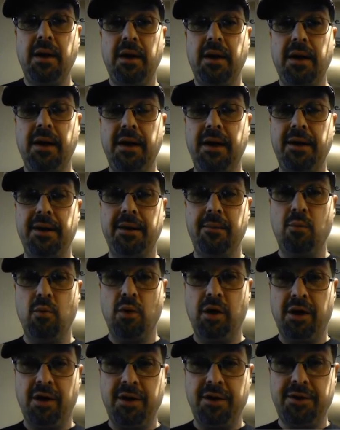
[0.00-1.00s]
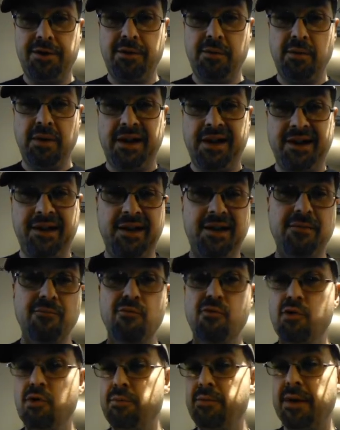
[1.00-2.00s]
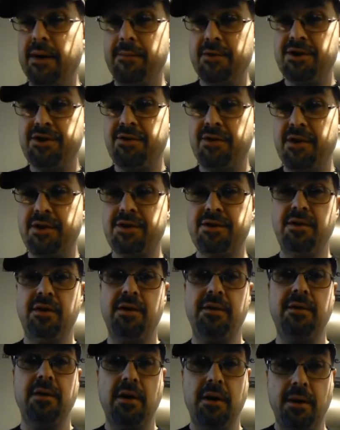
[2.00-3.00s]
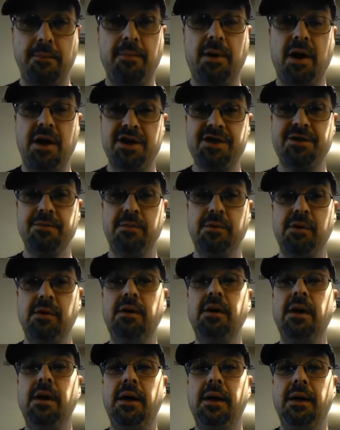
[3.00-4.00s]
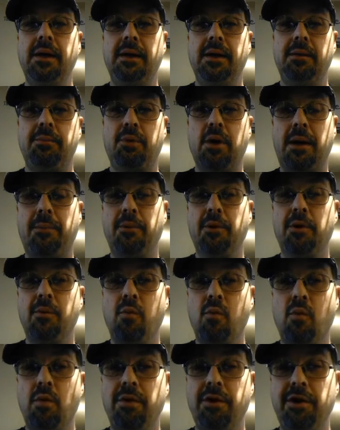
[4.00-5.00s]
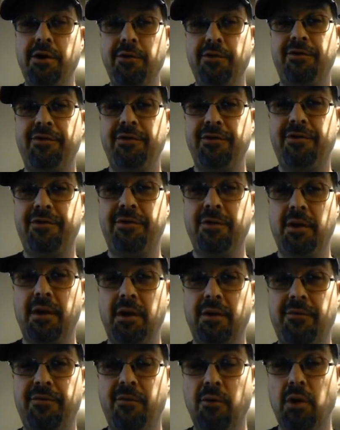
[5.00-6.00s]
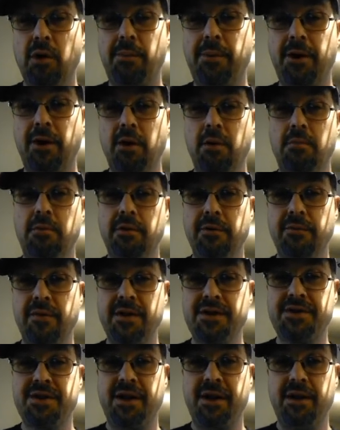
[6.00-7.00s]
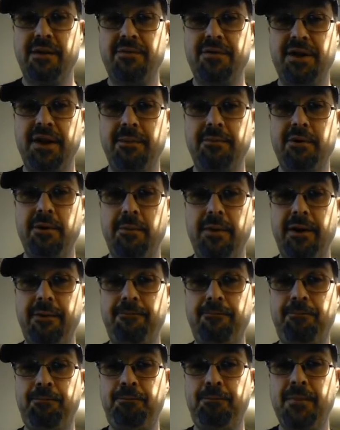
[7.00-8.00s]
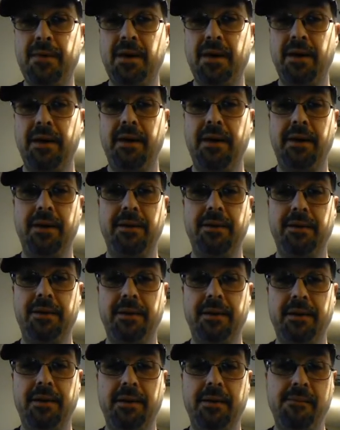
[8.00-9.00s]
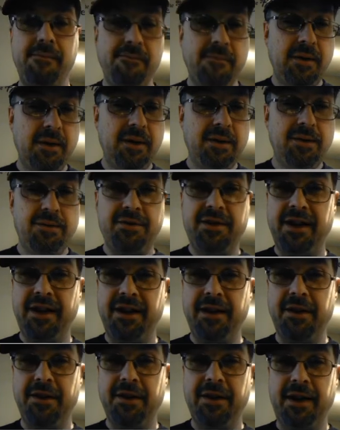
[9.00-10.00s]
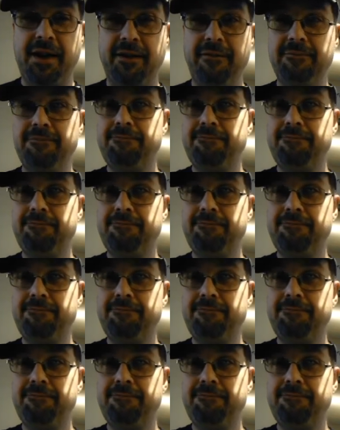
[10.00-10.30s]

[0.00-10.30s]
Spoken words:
And then we're going to do like an in-room demonstration on possible proper usage for a paranormal investigative team to be. And take it at that.